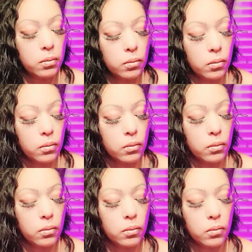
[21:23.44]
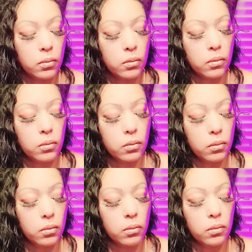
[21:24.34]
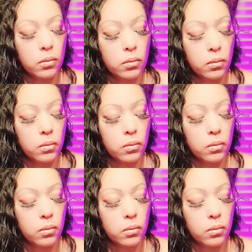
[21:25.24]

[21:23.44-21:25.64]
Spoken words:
Nothing is said.